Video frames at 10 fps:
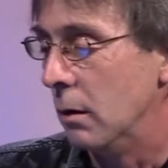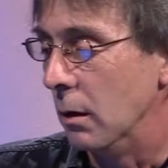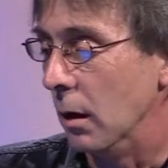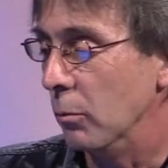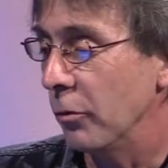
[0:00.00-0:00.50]

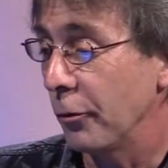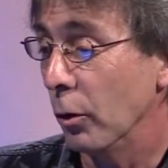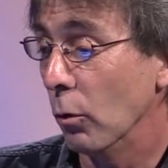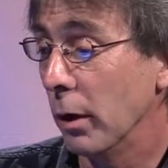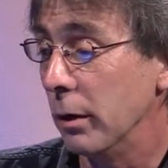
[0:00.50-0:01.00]
I'm
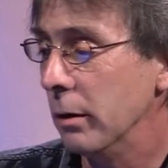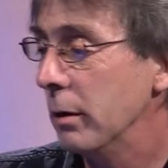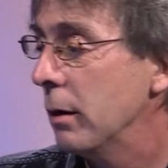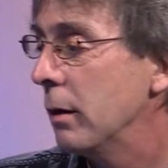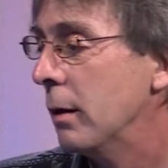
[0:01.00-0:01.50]
still
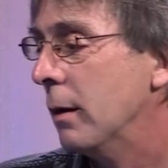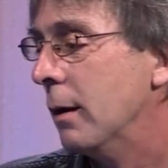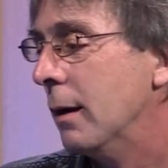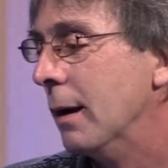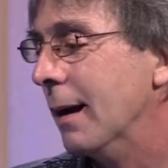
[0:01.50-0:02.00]
waiting.
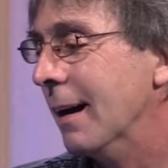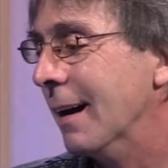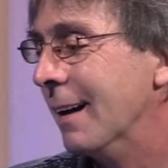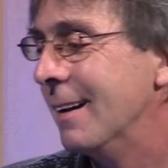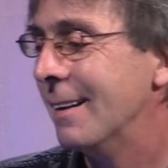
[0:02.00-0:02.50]

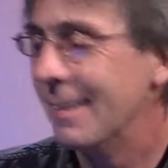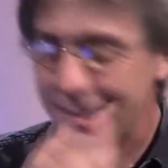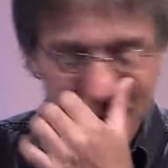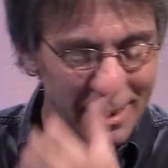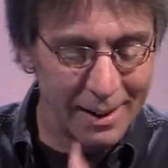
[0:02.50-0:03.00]
All
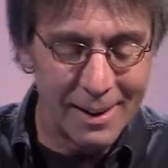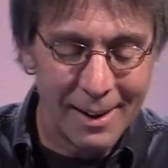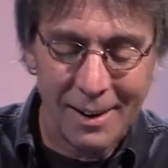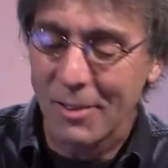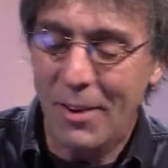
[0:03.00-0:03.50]
right.
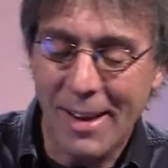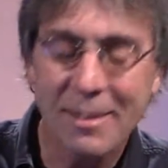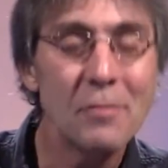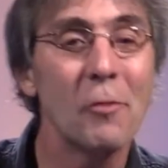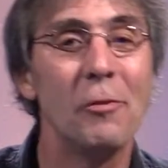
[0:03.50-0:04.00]
So that's
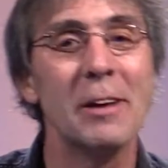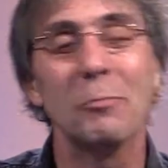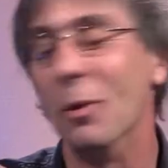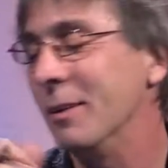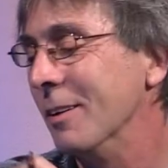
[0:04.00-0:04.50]
it for
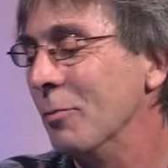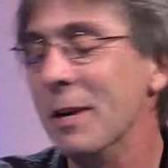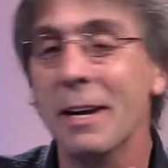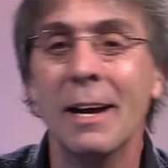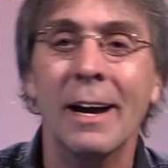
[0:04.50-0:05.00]
Facebook this
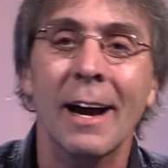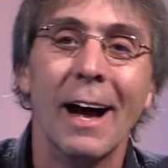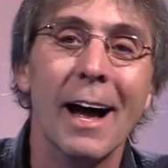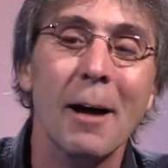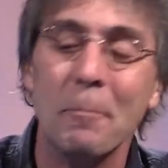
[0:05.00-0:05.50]
week.
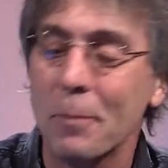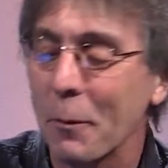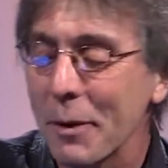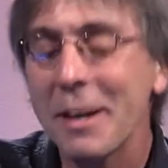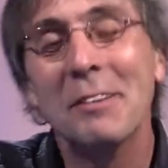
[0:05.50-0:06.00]

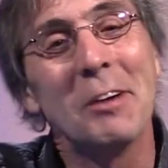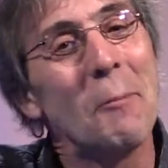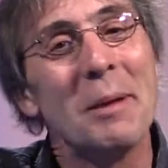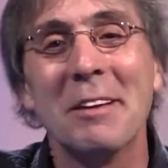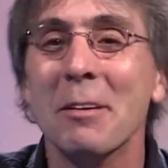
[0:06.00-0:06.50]
We're going to
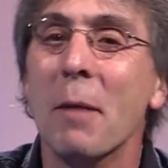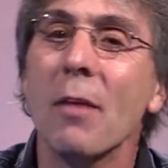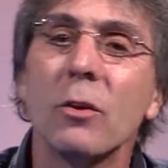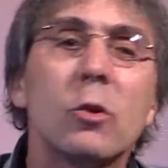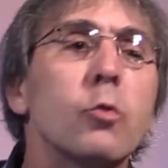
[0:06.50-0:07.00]
jump into some
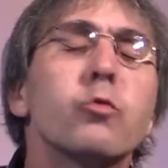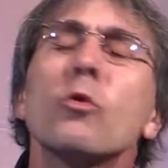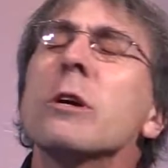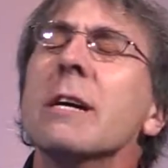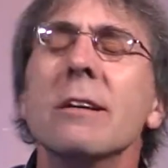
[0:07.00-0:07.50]
other
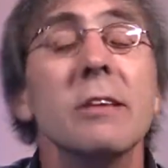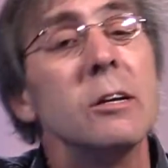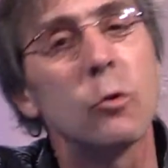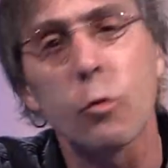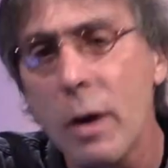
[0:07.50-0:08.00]
crazy,
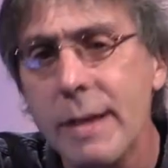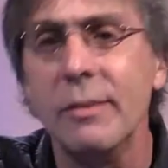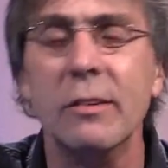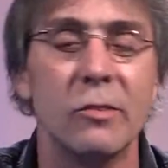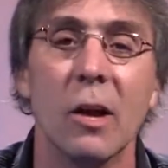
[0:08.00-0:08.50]

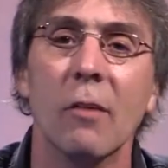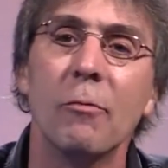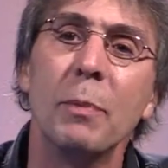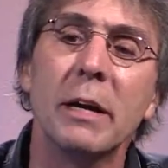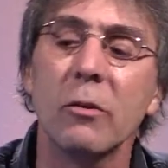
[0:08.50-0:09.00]
crazy
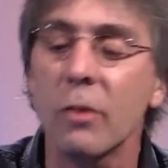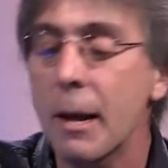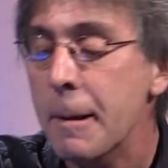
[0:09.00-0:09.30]
stuff because